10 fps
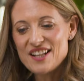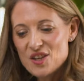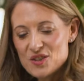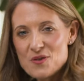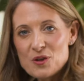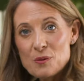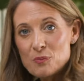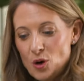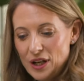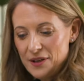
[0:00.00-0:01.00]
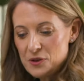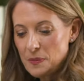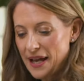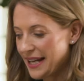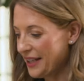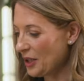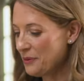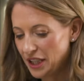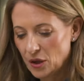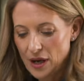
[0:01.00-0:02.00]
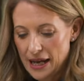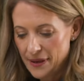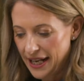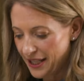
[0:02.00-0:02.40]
So you've got your broccoli in your pan. I'm gonna grab an